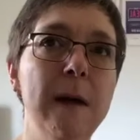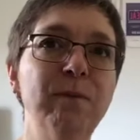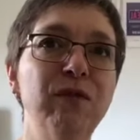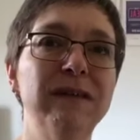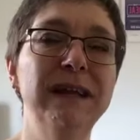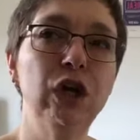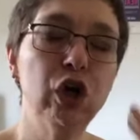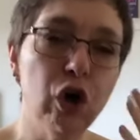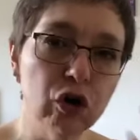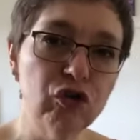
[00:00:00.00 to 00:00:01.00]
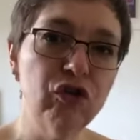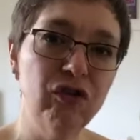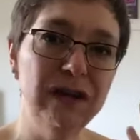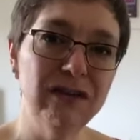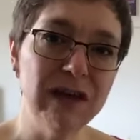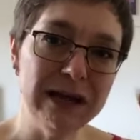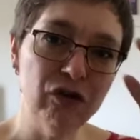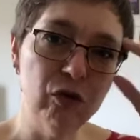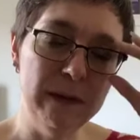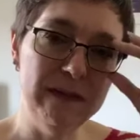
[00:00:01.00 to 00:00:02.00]
very conscious and
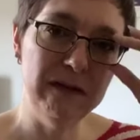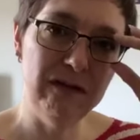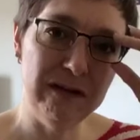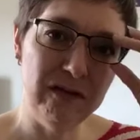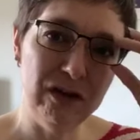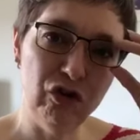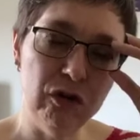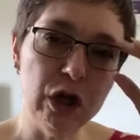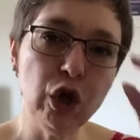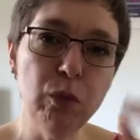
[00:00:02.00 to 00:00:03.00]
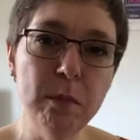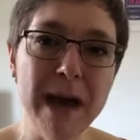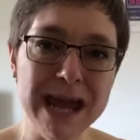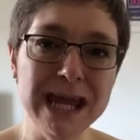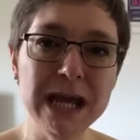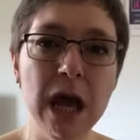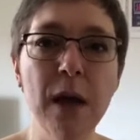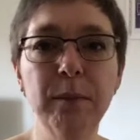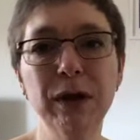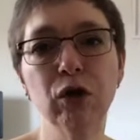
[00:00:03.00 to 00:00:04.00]
intentional in this decision that you make,
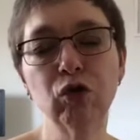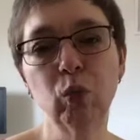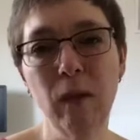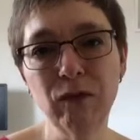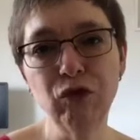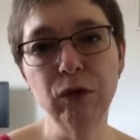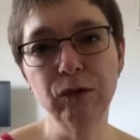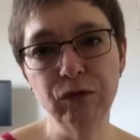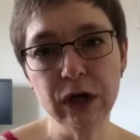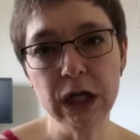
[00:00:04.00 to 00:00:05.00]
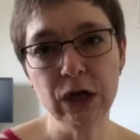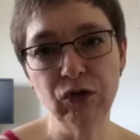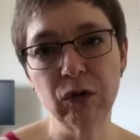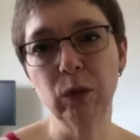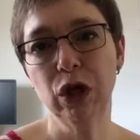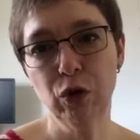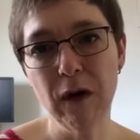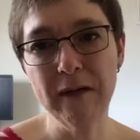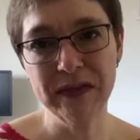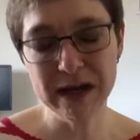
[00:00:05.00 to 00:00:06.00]
because once you've furloughed someone, you
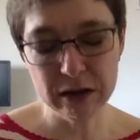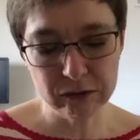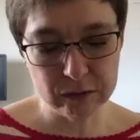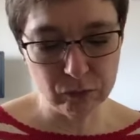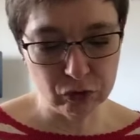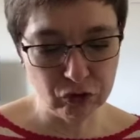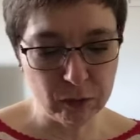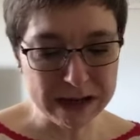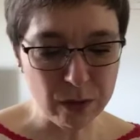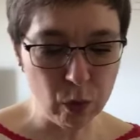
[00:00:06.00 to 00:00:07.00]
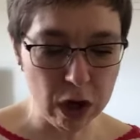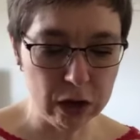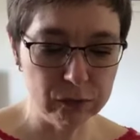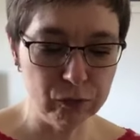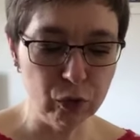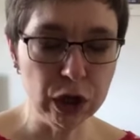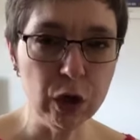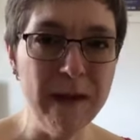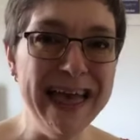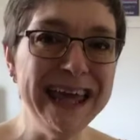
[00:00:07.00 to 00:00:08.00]
can't then ask them to do any work for
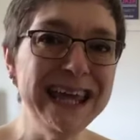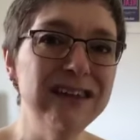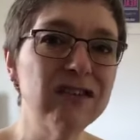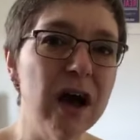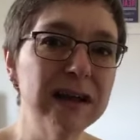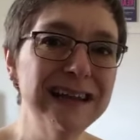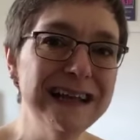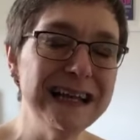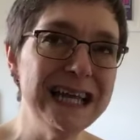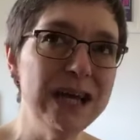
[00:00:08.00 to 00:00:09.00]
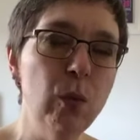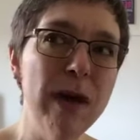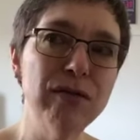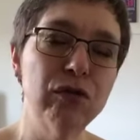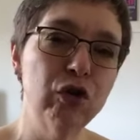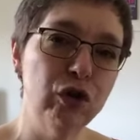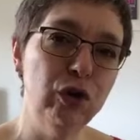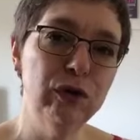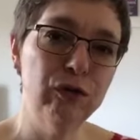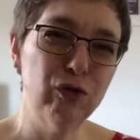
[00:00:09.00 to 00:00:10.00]
you. It's unclear whether or not
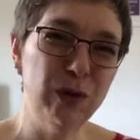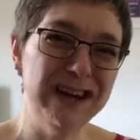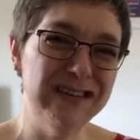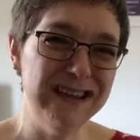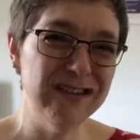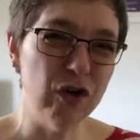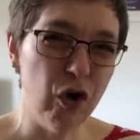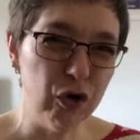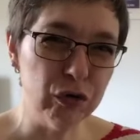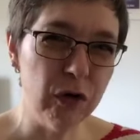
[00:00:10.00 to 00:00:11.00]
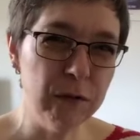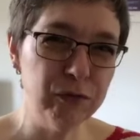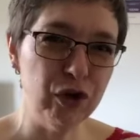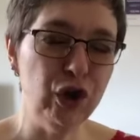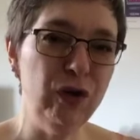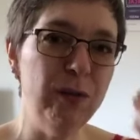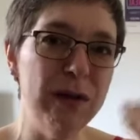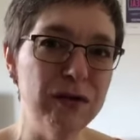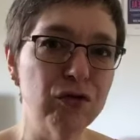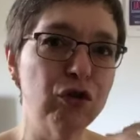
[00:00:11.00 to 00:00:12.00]
you can switch this on or off, so
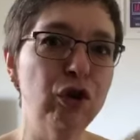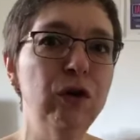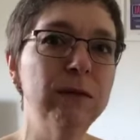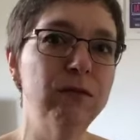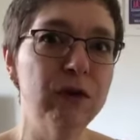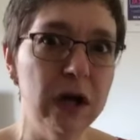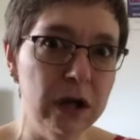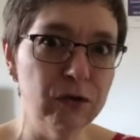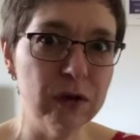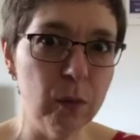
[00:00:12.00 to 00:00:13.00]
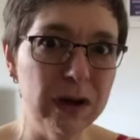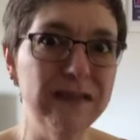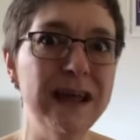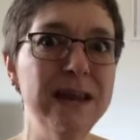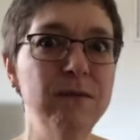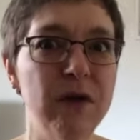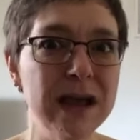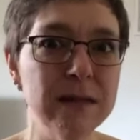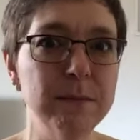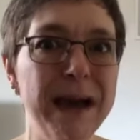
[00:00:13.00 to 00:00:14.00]
whether or not you can furlough someone and then
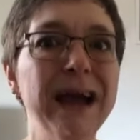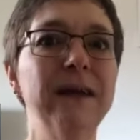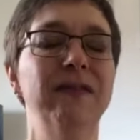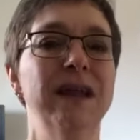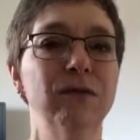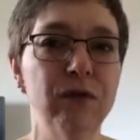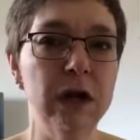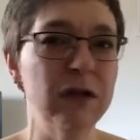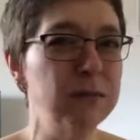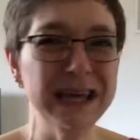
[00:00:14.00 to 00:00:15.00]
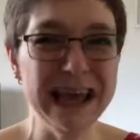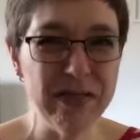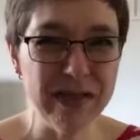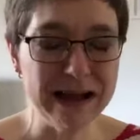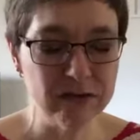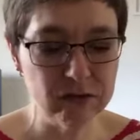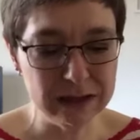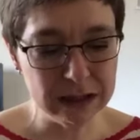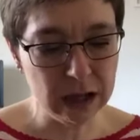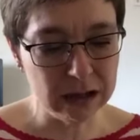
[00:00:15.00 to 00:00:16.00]
invite them back and then furlough them again, that's
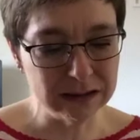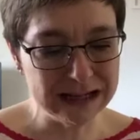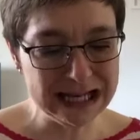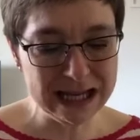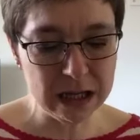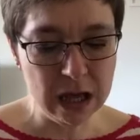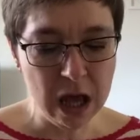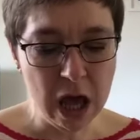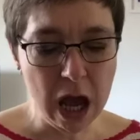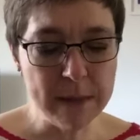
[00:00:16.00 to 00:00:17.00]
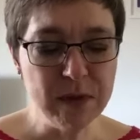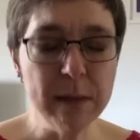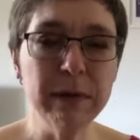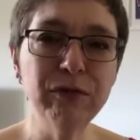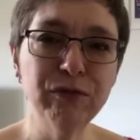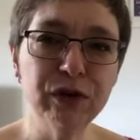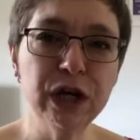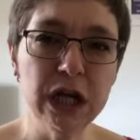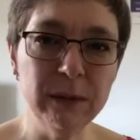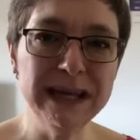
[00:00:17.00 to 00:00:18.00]
still unclear. But
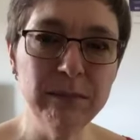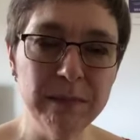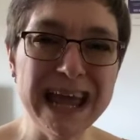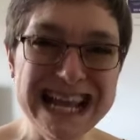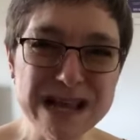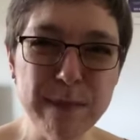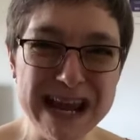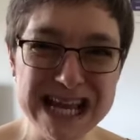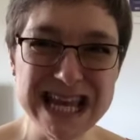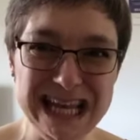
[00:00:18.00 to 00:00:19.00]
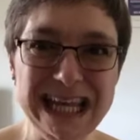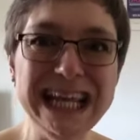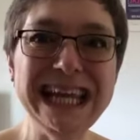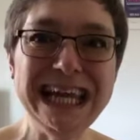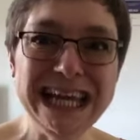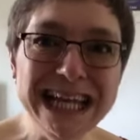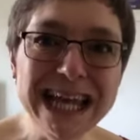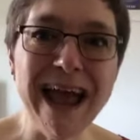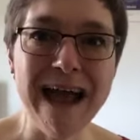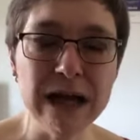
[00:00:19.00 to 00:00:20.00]
furloughing is basically an
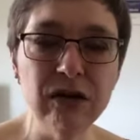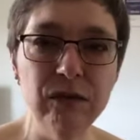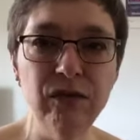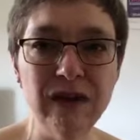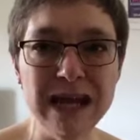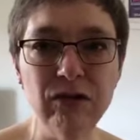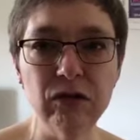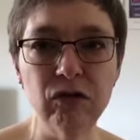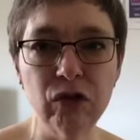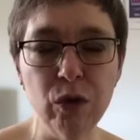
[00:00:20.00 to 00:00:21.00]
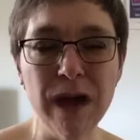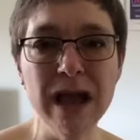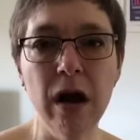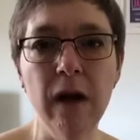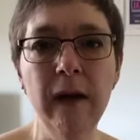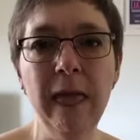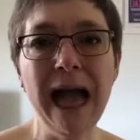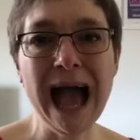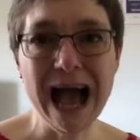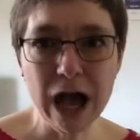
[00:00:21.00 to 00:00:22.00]
inactive status, so they are
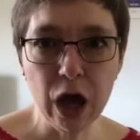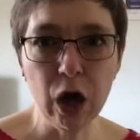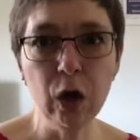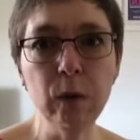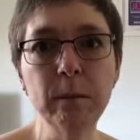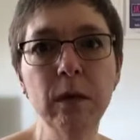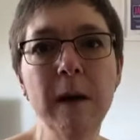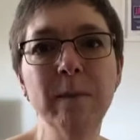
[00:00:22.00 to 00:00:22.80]
at home,